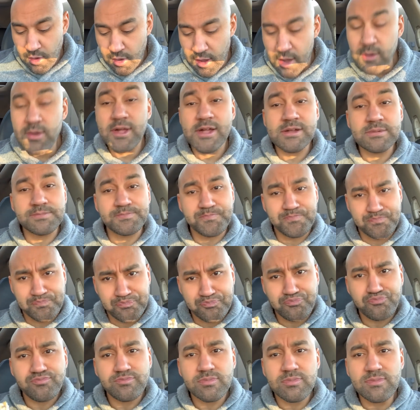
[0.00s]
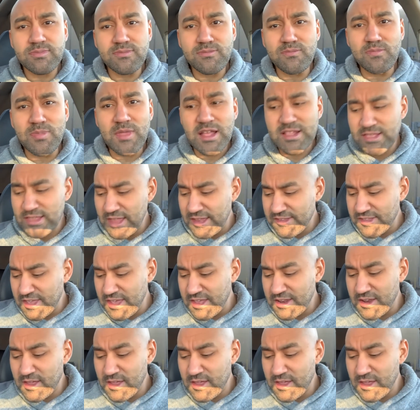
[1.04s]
Okay. Let's get